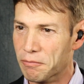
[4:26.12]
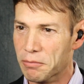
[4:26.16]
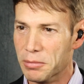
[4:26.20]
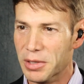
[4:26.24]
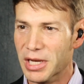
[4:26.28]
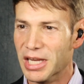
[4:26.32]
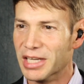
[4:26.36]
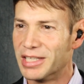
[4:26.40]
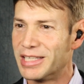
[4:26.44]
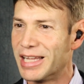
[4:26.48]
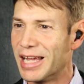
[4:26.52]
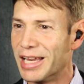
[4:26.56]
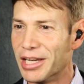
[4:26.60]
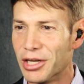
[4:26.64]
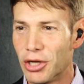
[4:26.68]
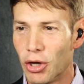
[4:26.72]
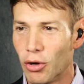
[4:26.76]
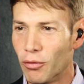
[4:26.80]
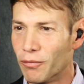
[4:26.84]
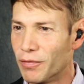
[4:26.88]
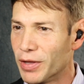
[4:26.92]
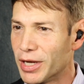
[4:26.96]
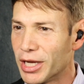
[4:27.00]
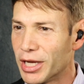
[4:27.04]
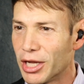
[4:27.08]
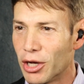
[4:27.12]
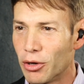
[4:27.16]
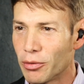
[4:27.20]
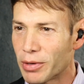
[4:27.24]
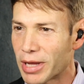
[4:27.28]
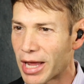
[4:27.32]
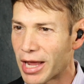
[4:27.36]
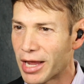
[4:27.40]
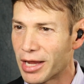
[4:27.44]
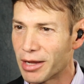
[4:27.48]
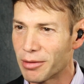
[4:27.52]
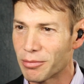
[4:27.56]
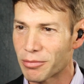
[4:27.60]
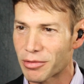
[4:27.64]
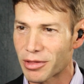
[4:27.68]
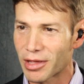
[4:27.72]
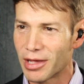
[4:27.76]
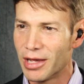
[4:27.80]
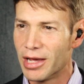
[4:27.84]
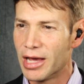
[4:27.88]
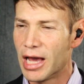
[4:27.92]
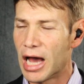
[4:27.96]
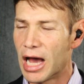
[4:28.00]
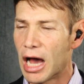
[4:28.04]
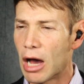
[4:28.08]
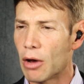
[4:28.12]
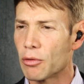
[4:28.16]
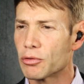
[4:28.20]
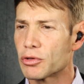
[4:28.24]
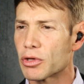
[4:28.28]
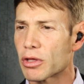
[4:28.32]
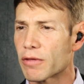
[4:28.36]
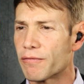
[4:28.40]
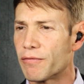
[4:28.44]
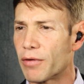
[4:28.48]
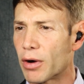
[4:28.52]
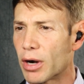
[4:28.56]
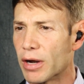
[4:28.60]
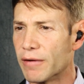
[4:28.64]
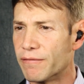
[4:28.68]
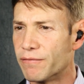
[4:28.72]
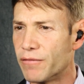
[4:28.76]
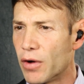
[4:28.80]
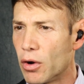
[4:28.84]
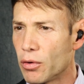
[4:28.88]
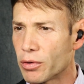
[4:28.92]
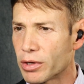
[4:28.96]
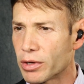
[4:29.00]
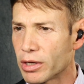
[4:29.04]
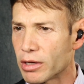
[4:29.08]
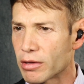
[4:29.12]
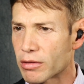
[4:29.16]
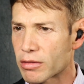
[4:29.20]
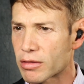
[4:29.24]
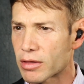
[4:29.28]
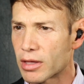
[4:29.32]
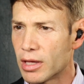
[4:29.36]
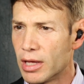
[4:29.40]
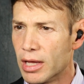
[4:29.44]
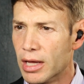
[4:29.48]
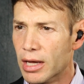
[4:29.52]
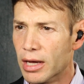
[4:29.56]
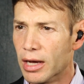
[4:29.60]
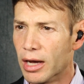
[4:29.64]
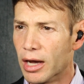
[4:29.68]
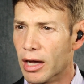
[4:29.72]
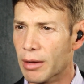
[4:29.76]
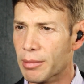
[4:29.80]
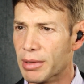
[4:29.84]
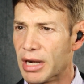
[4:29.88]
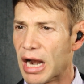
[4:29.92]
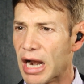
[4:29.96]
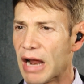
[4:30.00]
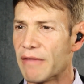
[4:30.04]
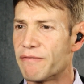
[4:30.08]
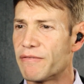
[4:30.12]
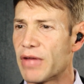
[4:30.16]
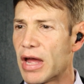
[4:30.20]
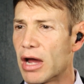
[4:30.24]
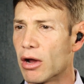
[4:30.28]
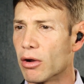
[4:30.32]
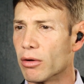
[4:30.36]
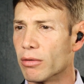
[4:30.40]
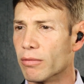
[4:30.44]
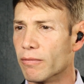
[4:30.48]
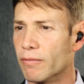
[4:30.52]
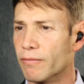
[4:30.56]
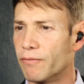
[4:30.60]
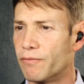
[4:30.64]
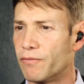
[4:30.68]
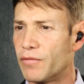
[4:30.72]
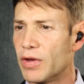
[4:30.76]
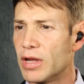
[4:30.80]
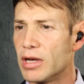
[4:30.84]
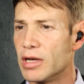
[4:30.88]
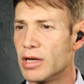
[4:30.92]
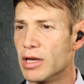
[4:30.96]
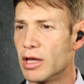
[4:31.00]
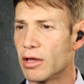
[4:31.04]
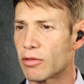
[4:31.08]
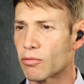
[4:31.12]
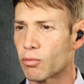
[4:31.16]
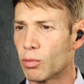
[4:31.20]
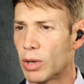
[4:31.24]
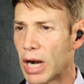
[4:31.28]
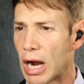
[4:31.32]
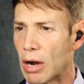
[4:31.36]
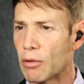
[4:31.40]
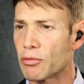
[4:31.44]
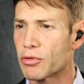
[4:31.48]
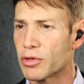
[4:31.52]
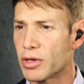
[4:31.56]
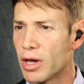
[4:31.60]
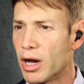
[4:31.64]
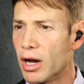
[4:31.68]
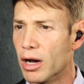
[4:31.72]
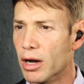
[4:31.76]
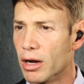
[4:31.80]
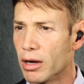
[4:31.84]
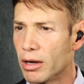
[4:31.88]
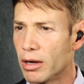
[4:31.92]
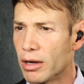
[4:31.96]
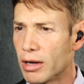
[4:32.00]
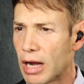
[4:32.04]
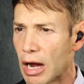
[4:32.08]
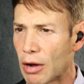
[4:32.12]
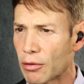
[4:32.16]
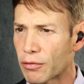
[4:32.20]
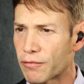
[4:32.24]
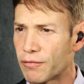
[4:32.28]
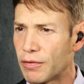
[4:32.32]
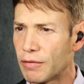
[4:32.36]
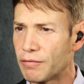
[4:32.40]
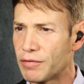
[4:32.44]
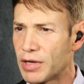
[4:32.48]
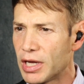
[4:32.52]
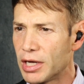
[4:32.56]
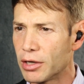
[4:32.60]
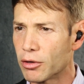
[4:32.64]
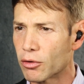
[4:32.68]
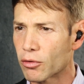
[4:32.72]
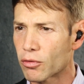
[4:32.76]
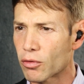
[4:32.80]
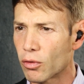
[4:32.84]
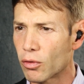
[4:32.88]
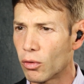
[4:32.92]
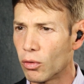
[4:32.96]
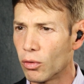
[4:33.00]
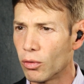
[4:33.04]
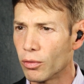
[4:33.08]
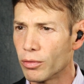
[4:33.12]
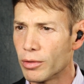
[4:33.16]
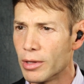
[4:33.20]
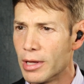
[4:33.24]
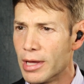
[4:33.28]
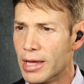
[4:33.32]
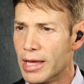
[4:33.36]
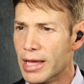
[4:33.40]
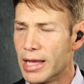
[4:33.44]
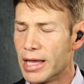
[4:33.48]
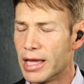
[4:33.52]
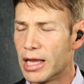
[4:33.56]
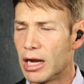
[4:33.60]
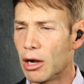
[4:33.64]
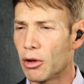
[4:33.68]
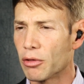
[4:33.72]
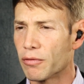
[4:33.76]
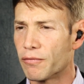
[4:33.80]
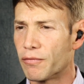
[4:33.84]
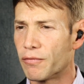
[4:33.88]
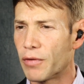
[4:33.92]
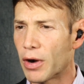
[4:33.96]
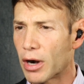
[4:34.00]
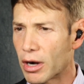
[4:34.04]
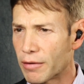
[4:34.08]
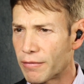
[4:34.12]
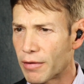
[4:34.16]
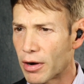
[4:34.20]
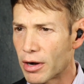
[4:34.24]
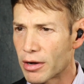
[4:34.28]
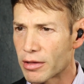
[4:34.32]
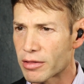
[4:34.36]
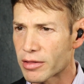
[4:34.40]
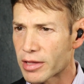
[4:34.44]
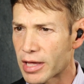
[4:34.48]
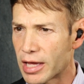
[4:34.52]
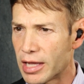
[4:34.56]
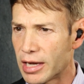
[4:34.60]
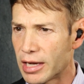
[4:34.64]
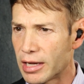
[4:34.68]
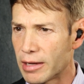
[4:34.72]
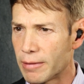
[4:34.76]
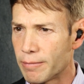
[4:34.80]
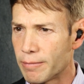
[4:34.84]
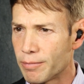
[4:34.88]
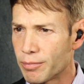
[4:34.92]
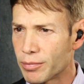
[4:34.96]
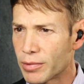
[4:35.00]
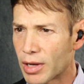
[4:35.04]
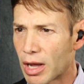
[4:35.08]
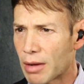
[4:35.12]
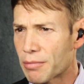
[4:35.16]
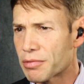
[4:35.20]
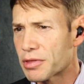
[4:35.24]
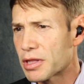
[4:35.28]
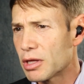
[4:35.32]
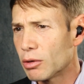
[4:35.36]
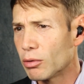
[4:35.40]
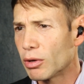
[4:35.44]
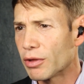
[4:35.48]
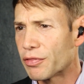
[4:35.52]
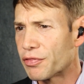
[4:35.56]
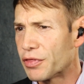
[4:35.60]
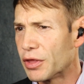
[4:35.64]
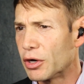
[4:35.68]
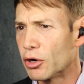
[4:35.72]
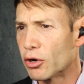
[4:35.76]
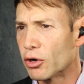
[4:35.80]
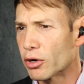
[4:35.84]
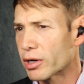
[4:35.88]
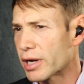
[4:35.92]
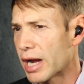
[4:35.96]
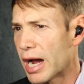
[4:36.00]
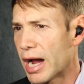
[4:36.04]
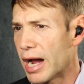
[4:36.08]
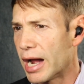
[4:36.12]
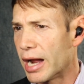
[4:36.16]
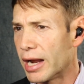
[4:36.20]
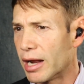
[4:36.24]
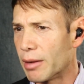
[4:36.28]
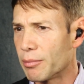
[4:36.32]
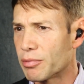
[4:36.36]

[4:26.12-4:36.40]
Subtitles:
Nintendo video games. I was just very focused. And I found fitness when I was young. I was 15 years old and I was very, very skinny. I'm still a thinner guy.